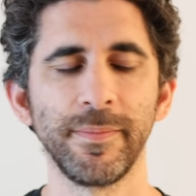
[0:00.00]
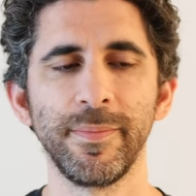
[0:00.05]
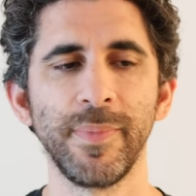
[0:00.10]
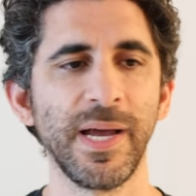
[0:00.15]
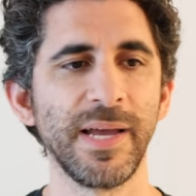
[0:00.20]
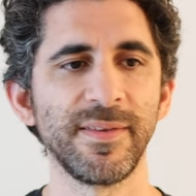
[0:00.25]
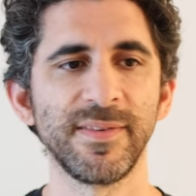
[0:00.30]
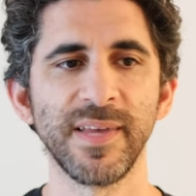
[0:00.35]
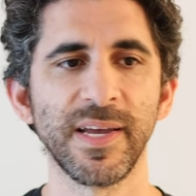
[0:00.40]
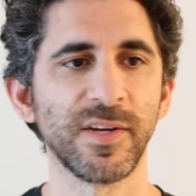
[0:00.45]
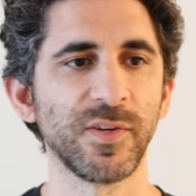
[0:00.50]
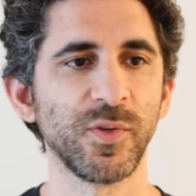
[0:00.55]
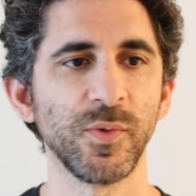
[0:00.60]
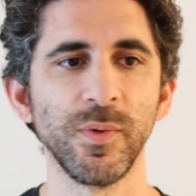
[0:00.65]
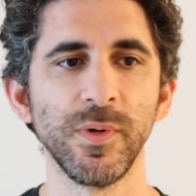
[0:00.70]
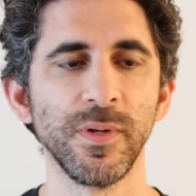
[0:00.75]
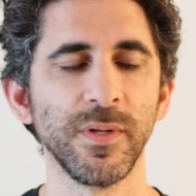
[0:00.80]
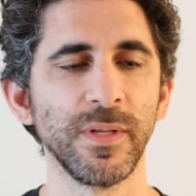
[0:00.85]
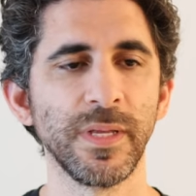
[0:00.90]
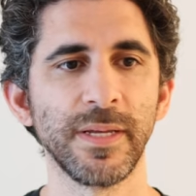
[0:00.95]

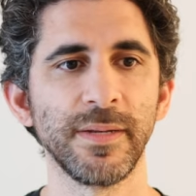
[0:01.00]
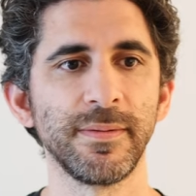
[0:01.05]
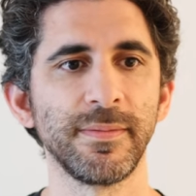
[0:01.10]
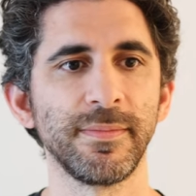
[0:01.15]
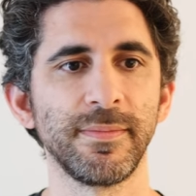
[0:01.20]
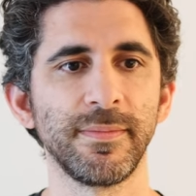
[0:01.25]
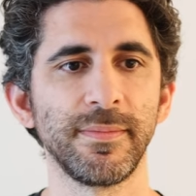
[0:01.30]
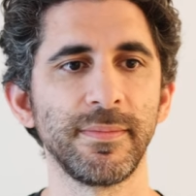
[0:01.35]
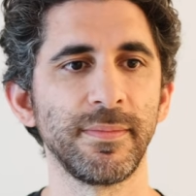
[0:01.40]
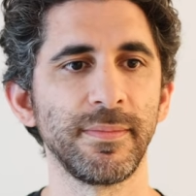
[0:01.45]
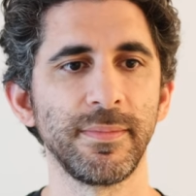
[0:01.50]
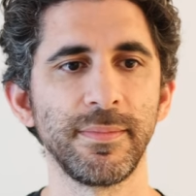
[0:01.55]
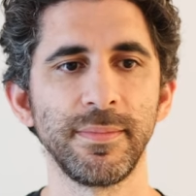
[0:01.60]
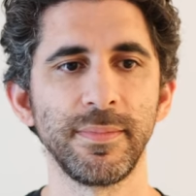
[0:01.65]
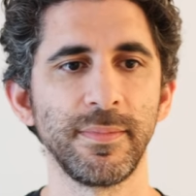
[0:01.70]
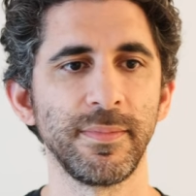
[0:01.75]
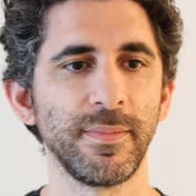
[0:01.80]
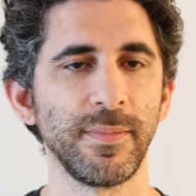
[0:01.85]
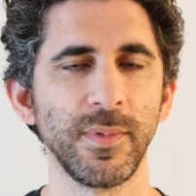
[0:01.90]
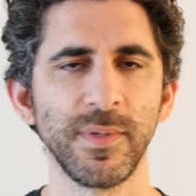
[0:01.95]
bisexual and
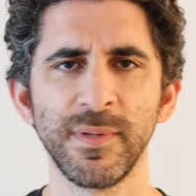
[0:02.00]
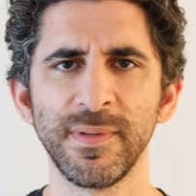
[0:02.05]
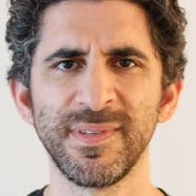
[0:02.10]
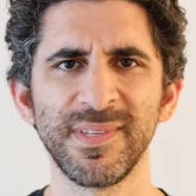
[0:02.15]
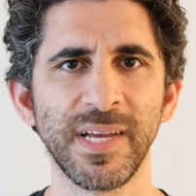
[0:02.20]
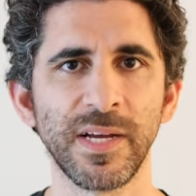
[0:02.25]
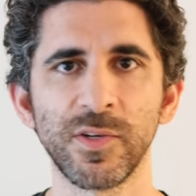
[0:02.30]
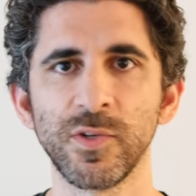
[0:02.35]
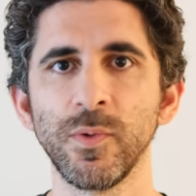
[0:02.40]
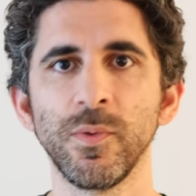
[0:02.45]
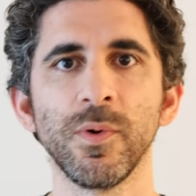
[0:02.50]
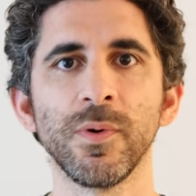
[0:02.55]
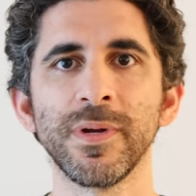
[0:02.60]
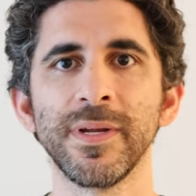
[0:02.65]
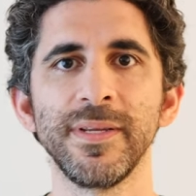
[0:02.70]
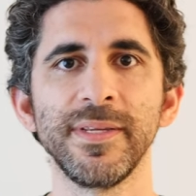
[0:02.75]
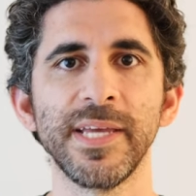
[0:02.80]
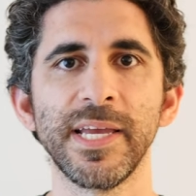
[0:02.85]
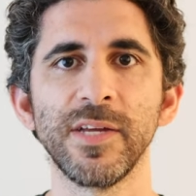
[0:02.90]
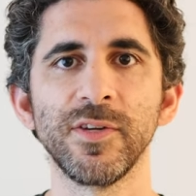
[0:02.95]
sexual
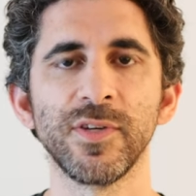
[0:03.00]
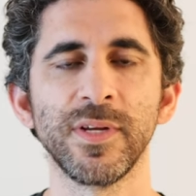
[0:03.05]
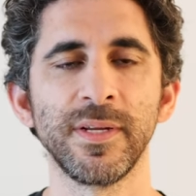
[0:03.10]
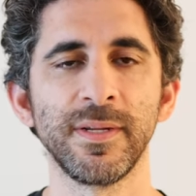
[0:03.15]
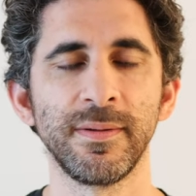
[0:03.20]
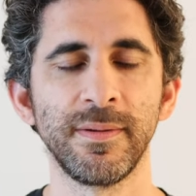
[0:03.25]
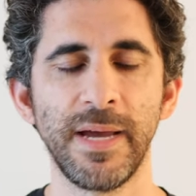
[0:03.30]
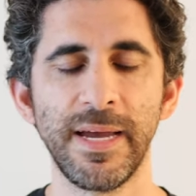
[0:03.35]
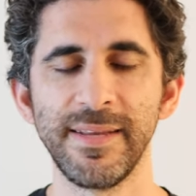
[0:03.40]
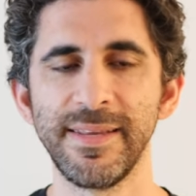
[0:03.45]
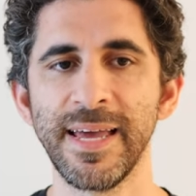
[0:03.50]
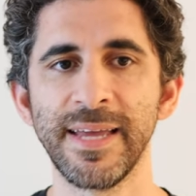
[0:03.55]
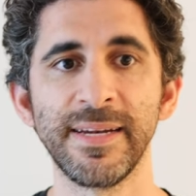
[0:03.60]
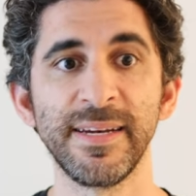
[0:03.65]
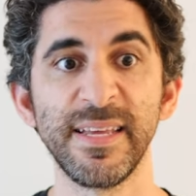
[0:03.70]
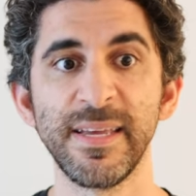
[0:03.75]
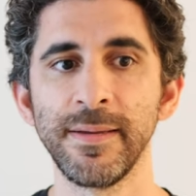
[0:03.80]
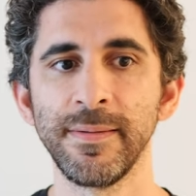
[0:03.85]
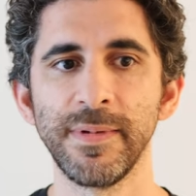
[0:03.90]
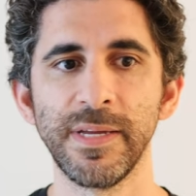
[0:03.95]
orientation
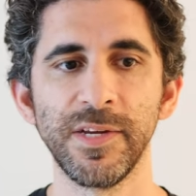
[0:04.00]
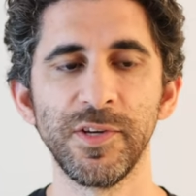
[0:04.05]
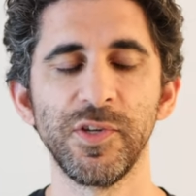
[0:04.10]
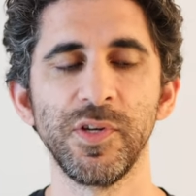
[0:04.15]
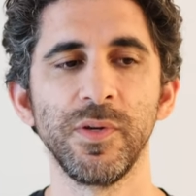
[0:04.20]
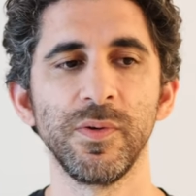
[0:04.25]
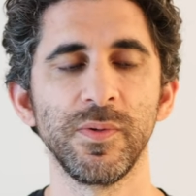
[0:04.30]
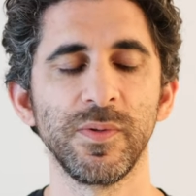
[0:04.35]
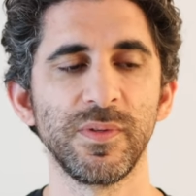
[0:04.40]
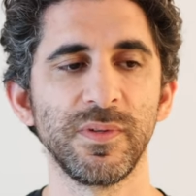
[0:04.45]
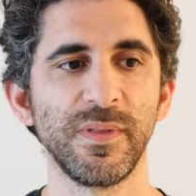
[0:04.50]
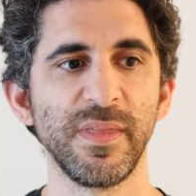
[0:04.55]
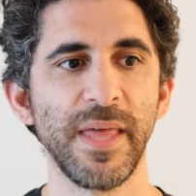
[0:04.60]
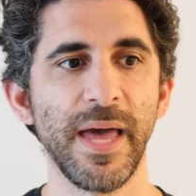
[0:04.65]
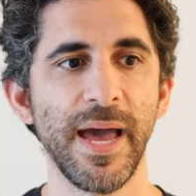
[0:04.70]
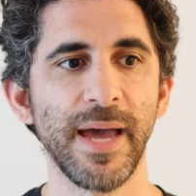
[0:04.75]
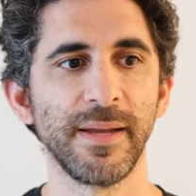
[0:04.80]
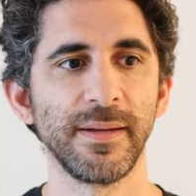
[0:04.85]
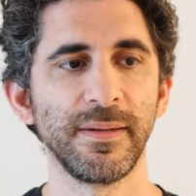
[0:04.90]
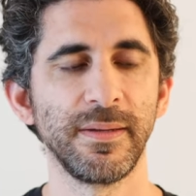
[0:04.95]
identity issues
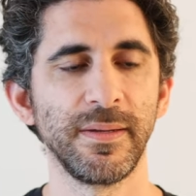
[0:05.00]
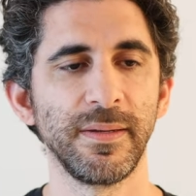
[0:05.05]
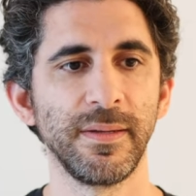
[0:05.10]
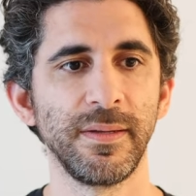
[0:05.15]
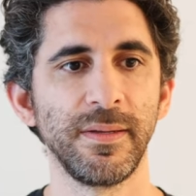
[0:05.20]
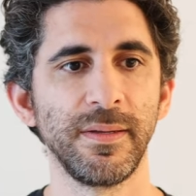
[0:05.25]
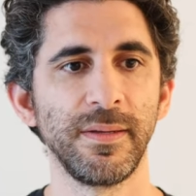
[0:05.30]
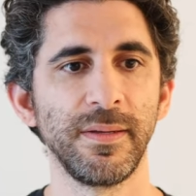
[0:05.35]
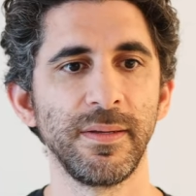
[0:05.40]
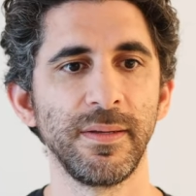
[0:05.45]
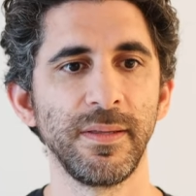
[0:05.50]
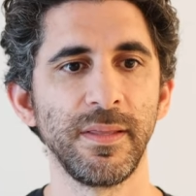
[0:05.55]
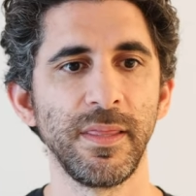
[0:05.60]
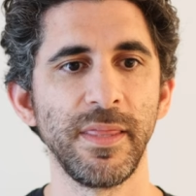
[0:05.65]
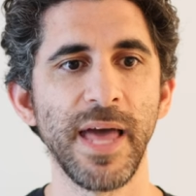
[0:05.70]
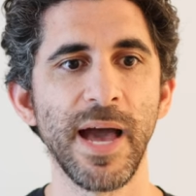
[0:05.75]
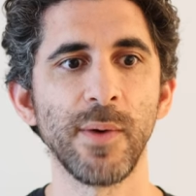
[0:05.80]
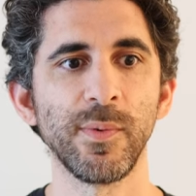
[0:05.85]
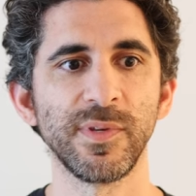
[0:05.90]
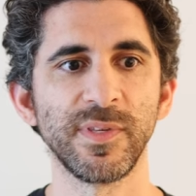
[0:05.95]
that
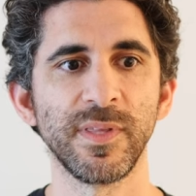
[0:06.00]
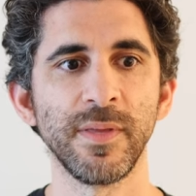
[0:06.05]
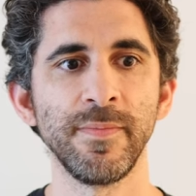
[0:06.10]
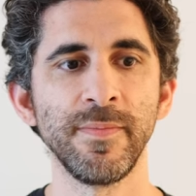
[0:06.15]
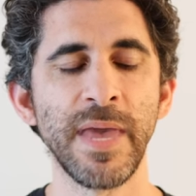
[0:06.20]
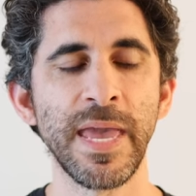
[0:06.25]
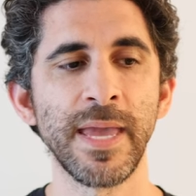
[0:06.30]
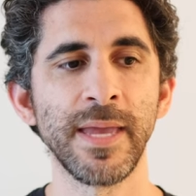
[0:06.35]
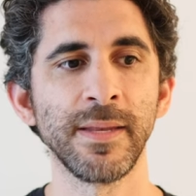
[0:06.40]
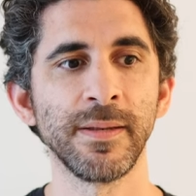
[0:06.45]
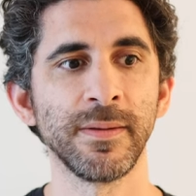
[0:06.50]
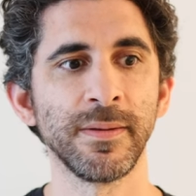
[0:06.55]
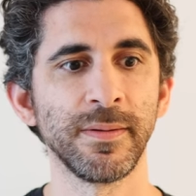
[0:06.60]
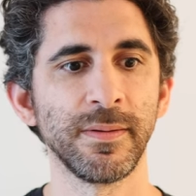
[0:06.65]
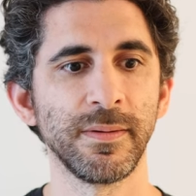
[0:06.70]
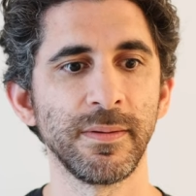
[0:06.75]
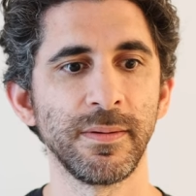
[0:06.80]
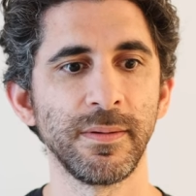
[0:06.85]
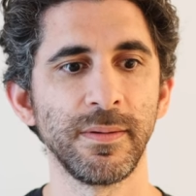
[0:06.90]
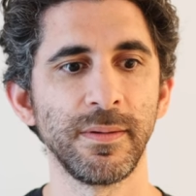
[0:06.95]
that was the main
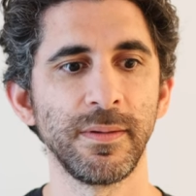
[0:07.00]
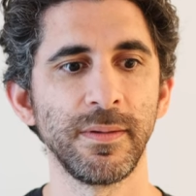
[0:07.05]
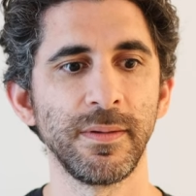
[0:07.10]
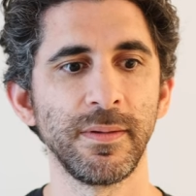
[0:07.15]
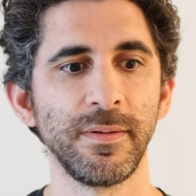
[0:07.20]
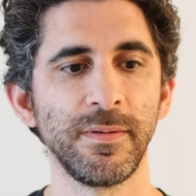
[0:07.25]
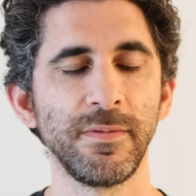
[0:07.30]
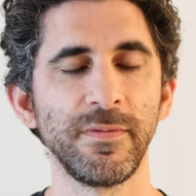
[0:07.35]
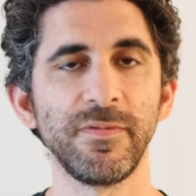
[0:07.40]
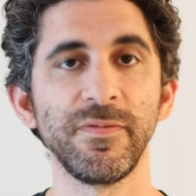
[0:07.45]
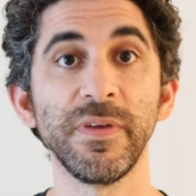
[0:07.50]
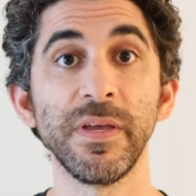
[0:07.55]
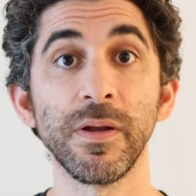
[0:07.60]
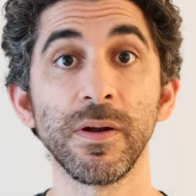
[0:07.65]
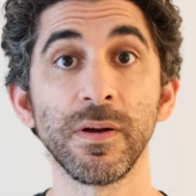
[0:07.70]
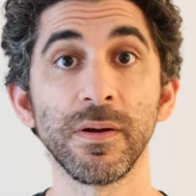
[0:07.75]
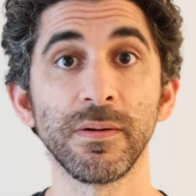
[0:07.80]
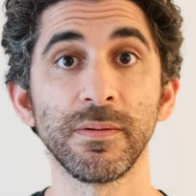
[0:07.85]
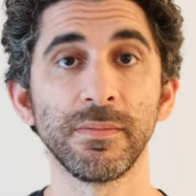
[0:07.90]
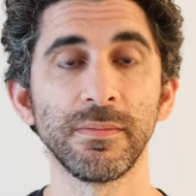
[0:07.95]

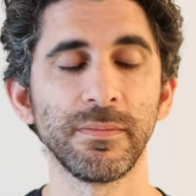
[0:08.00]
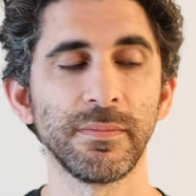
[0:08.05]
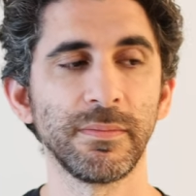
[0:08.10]
fear